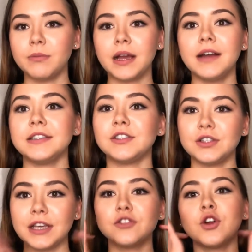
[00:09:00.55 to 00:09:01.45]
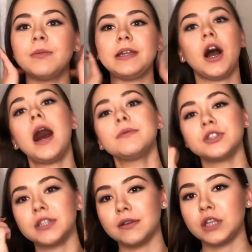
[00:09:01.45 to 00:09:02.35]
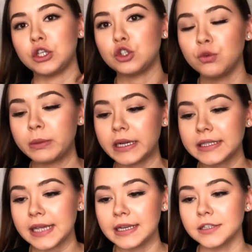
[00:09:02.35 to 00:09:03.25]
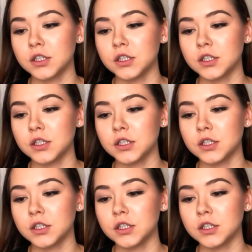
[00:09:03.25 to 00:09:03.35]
oh my god, this is like so many options. I was like super excited.